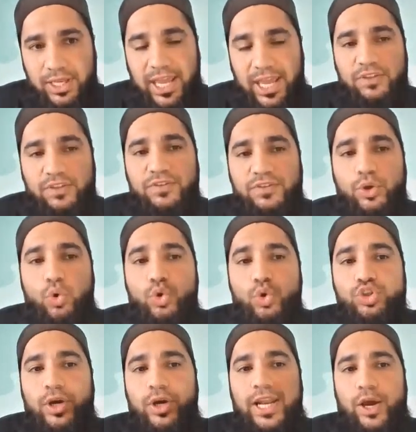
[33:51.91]
and the fiqh
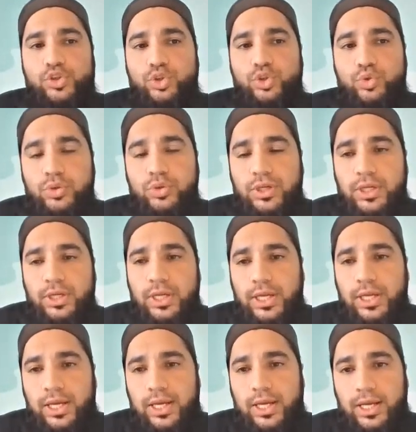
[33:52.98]
also allows you
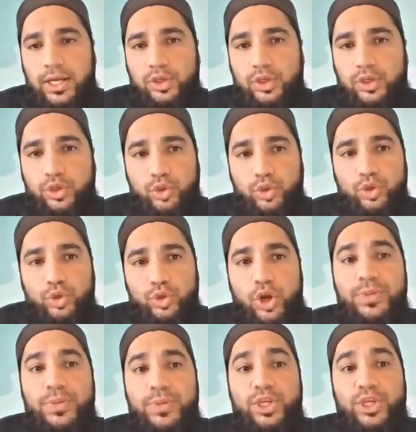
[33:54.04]
to
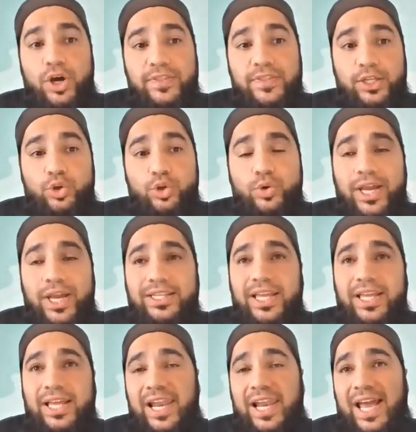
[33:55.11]
go beyond that, look at
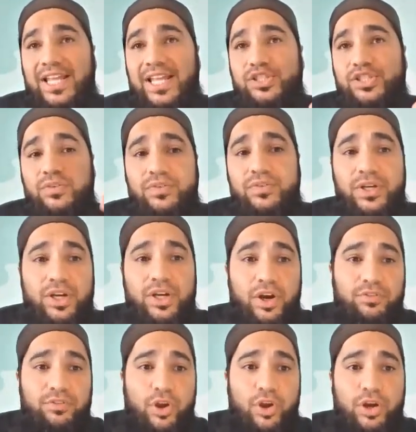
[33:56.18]
lines of
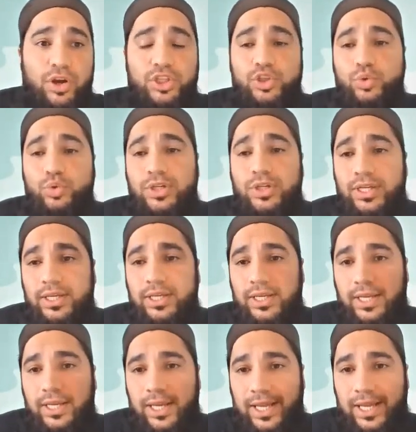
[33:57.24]
longitude
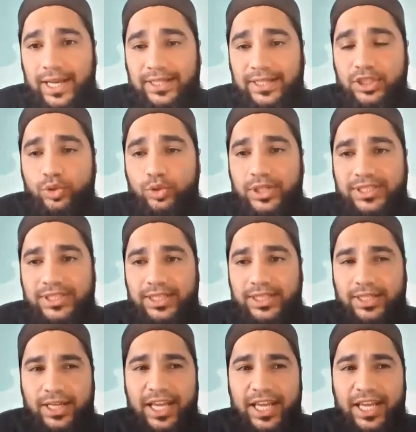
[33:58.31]
and latitude, etc.